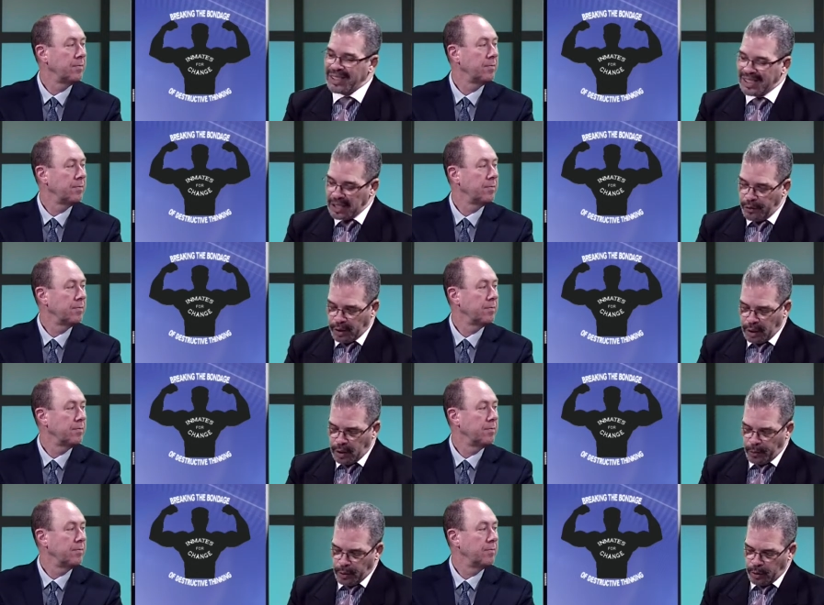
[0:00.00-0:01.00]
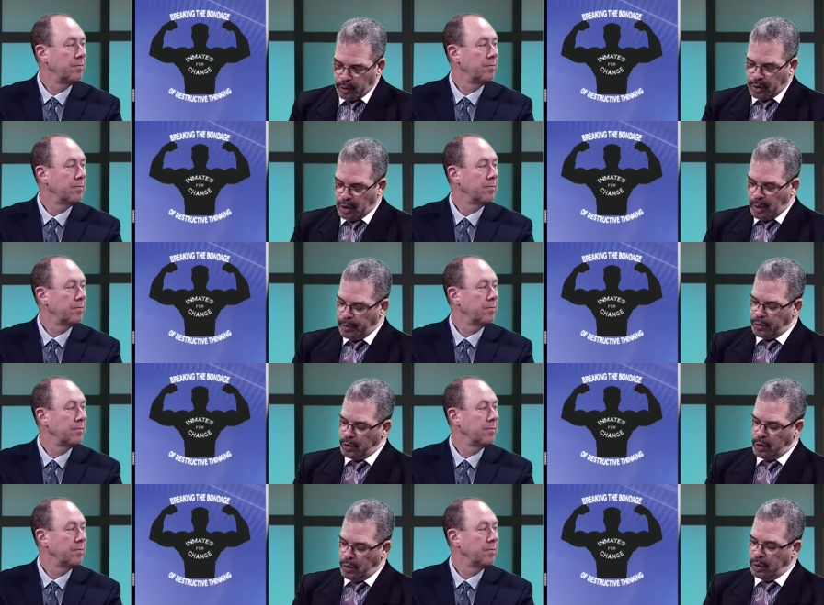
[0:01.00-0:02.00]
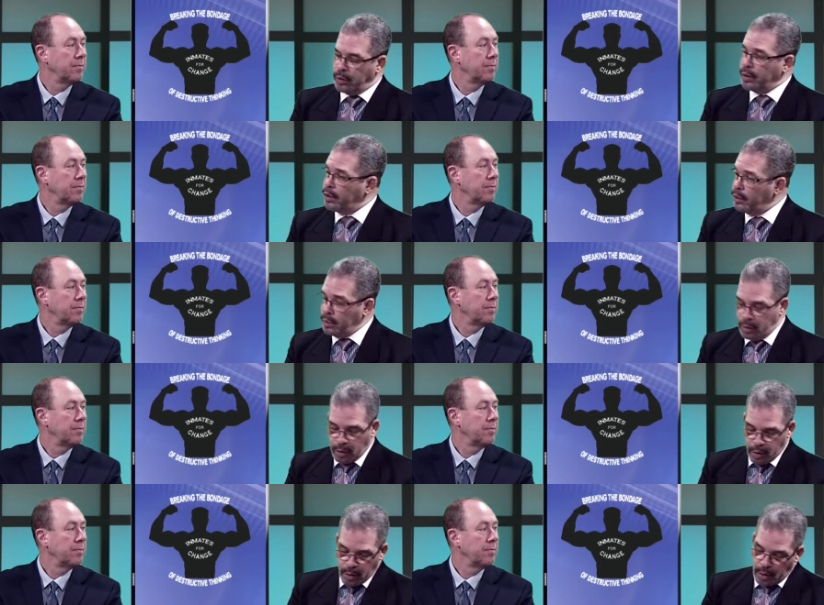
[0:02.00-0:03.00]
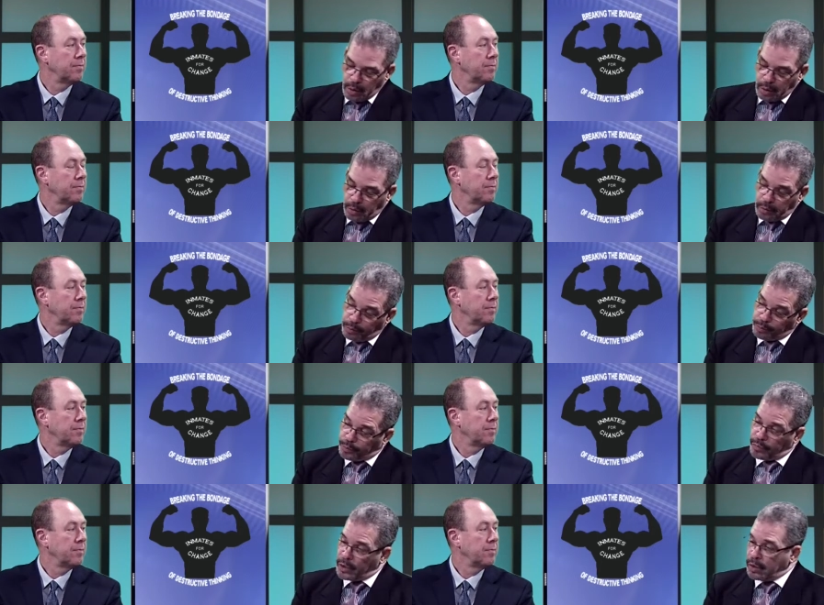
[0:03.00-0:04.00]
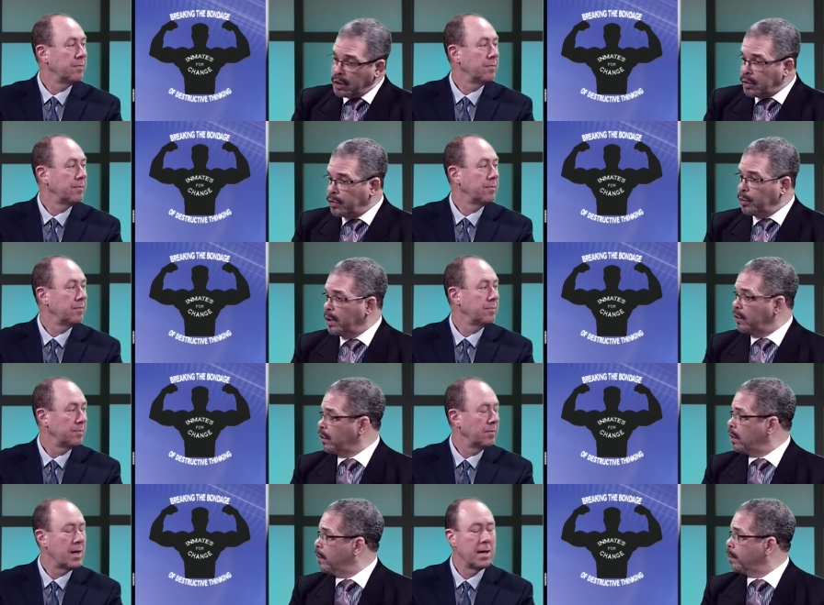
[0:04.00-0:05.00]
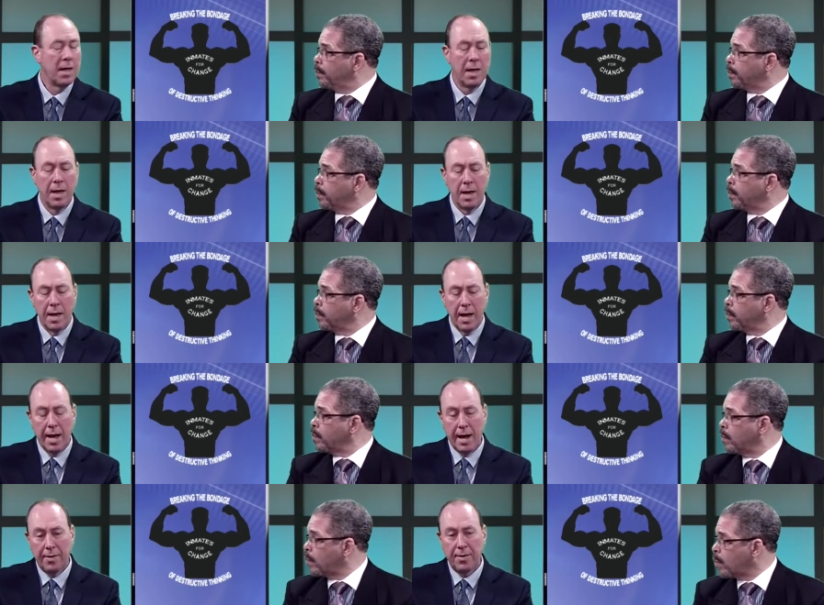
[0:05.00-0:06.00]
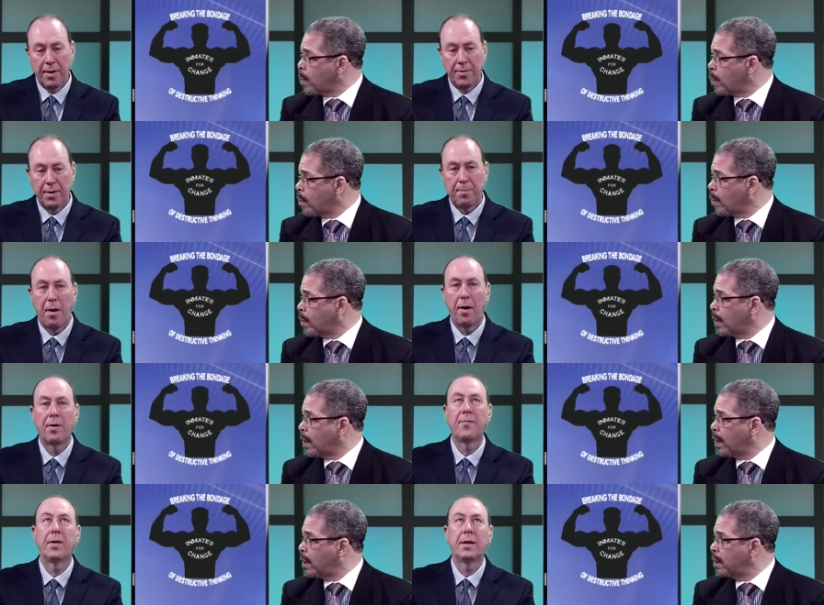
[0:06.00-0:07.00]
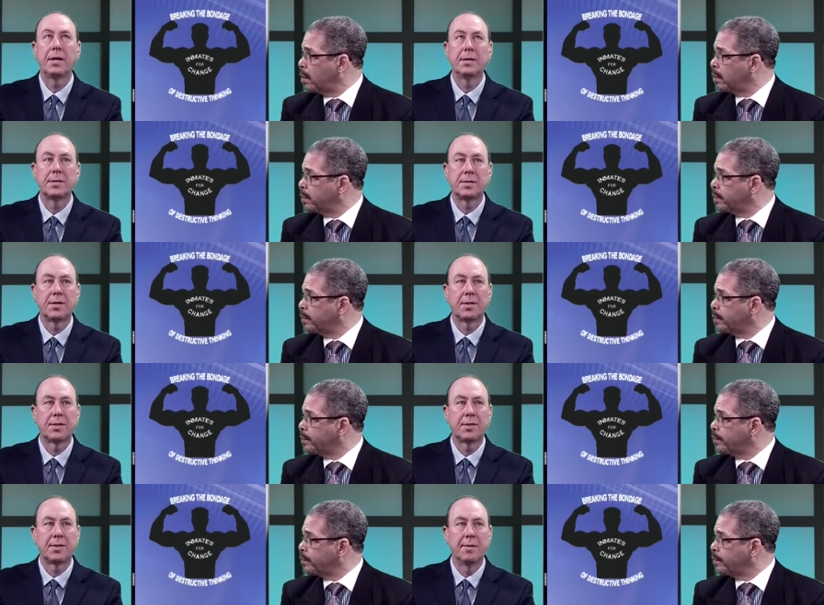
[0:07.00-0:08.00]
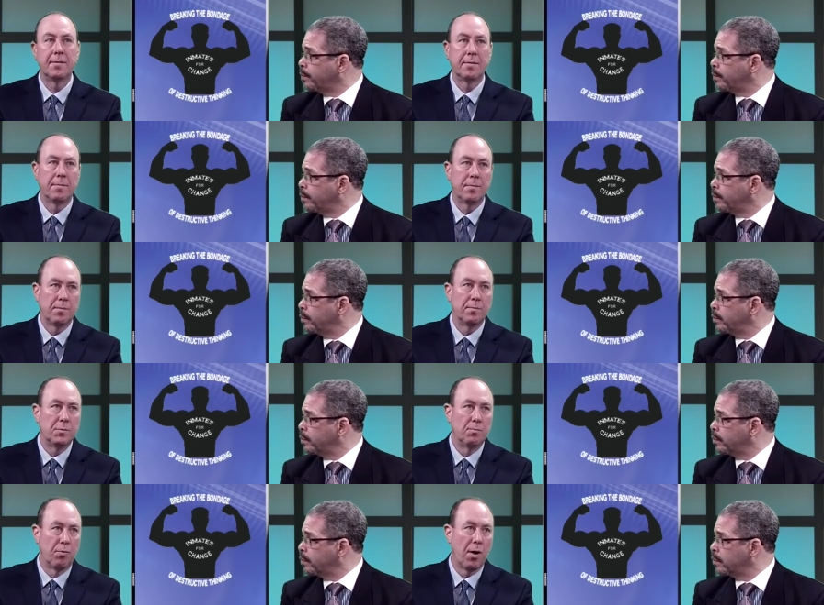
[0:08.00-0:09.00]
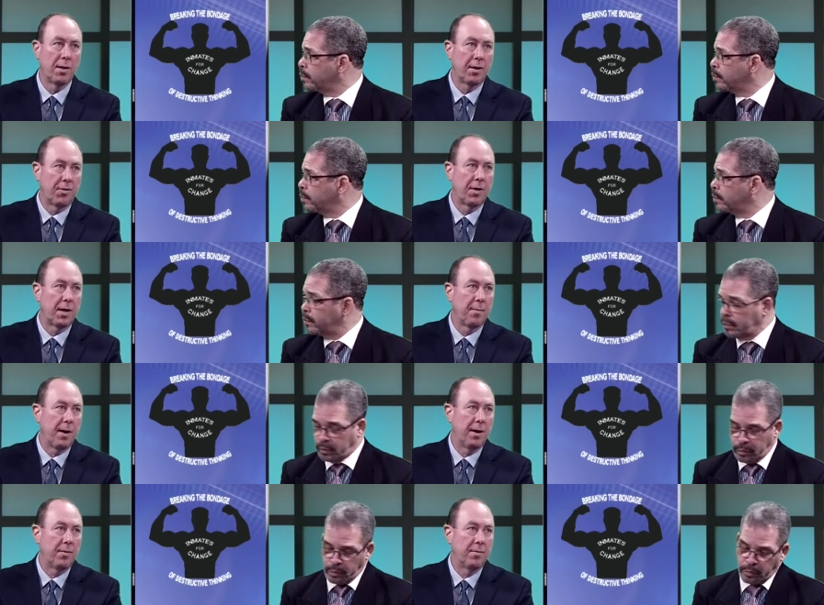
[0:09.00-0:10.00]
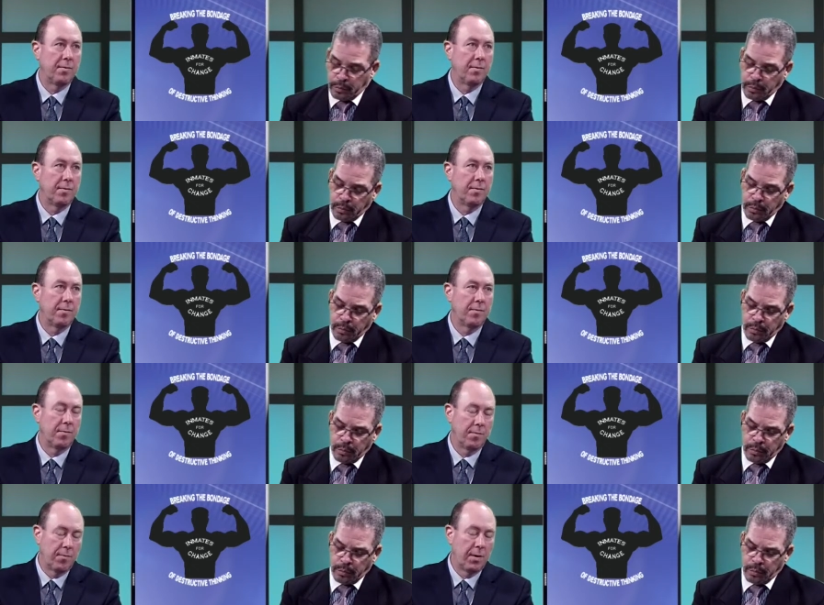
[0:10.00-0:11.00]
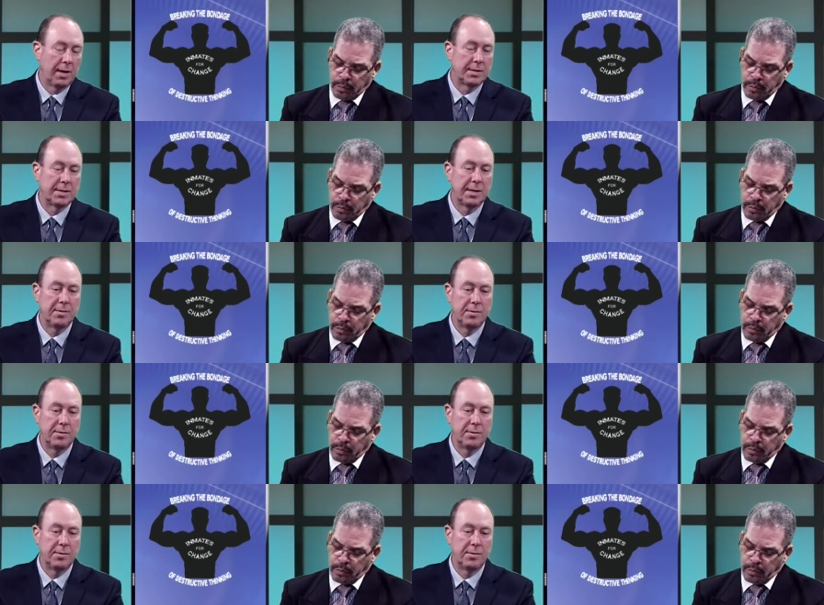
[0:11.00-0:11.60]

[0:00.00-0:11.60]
Speaker 1: significantly reduce the numbers you alluded to just a few minutes ago?
Speaker 2: Yeah, I, th I think part of it is to th broadly thinking about what I said